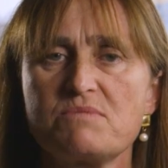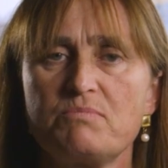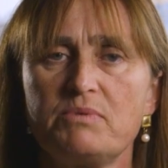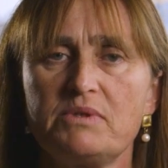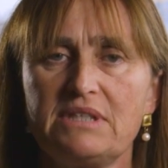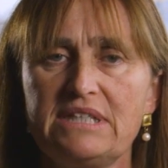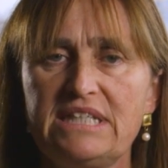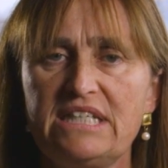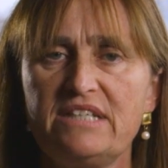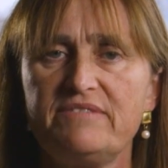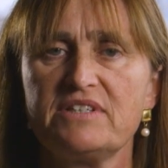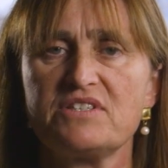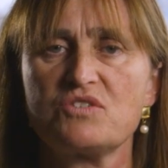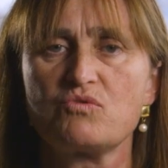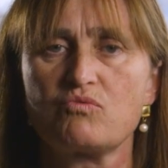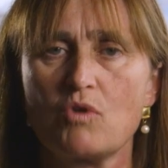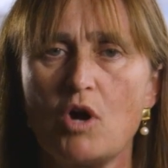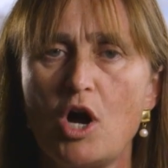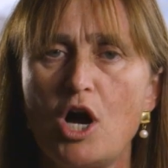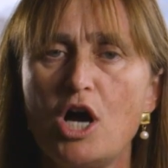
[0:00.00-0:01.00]
believe
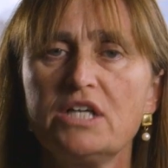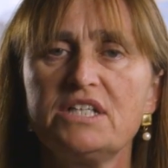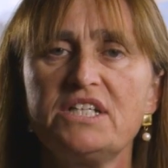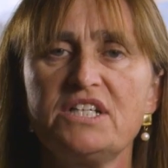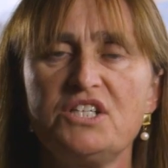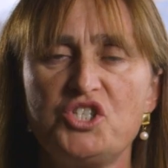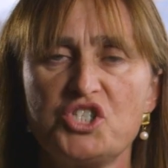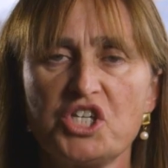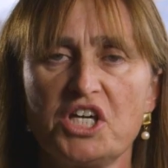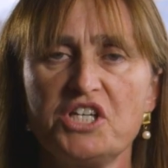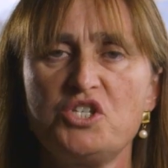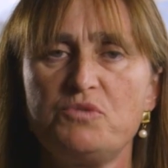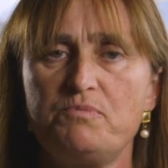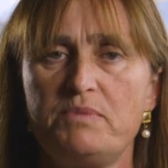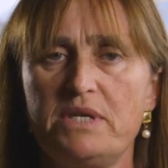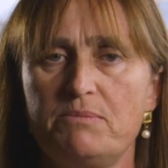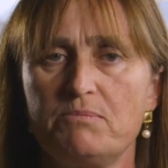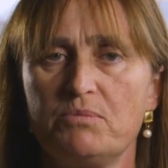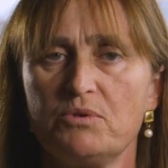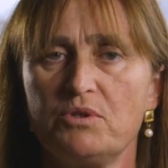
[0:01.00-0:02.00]
it's wrong to judge
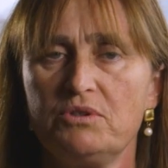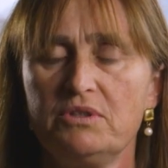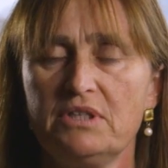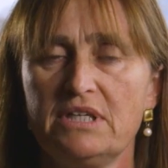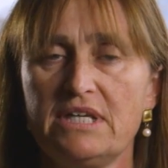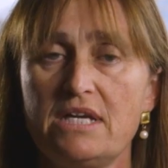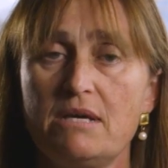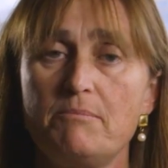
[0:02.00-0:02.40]
people